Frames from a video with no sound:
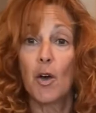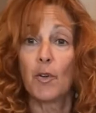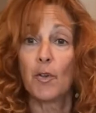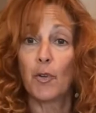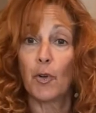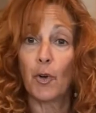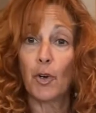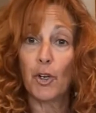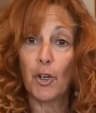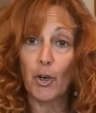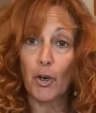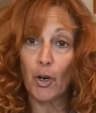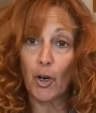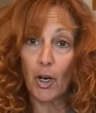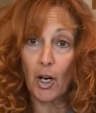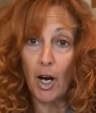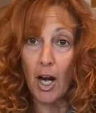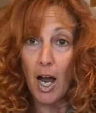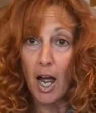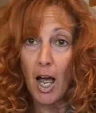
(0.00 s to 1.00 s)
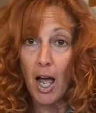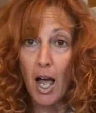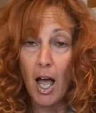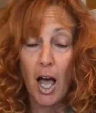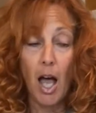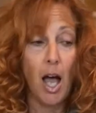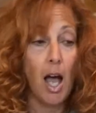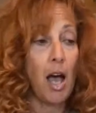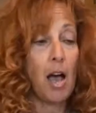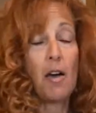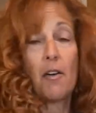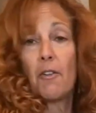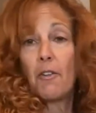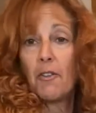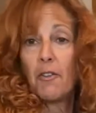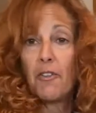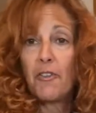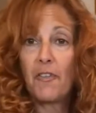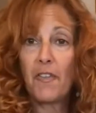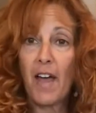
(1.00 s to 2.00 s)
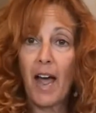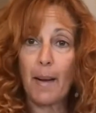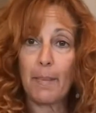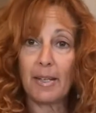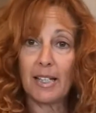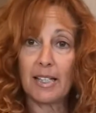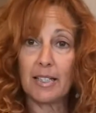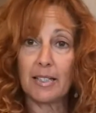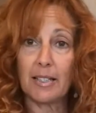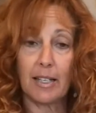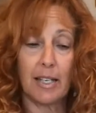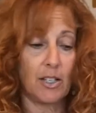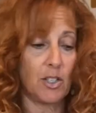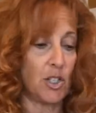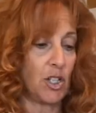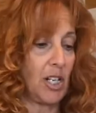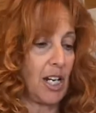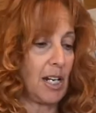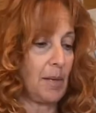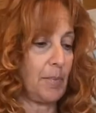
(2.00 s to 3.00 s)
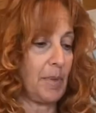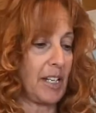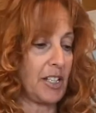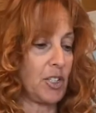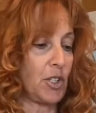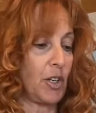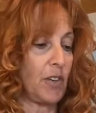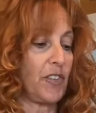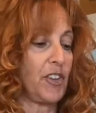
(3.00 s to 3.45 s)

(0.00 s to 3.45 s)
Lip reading: for your fabulous KitchenAid mixer.